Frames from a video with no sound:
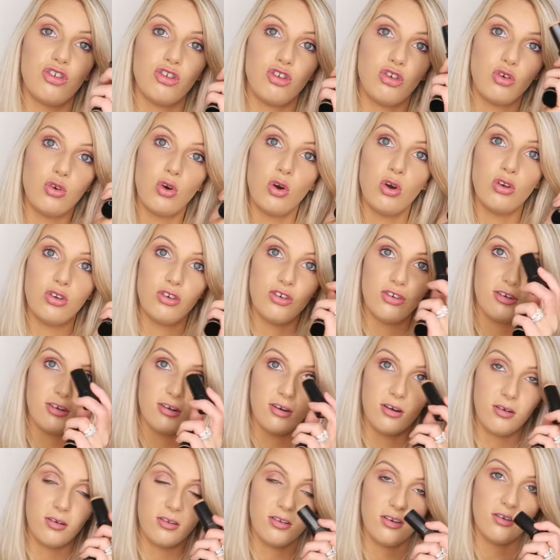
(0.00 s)
to
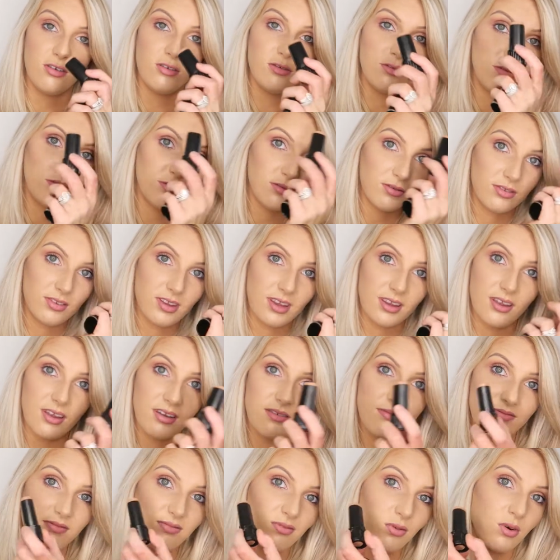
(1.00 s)
contour, on your nose,
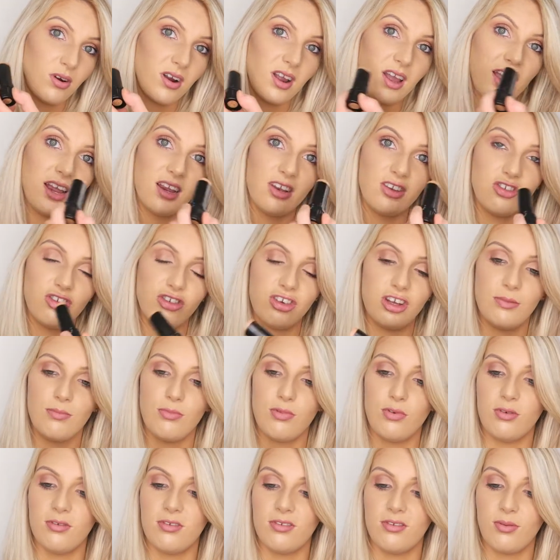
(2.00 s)
forehead,
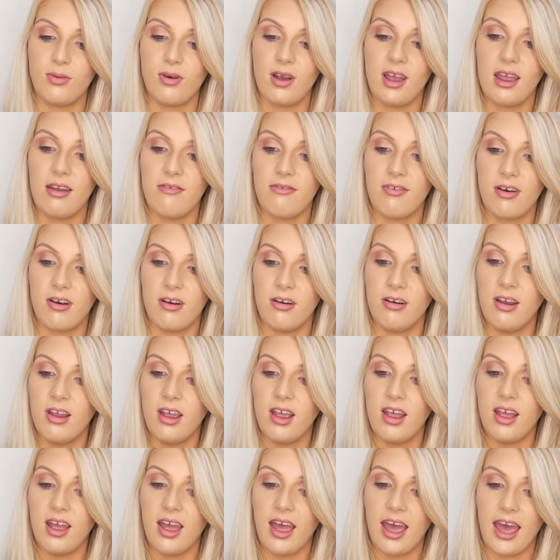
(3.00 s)
cheekbones, whatever.
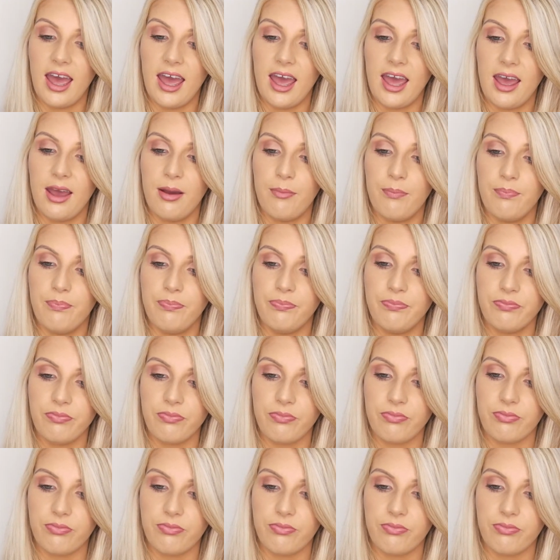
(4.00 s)
They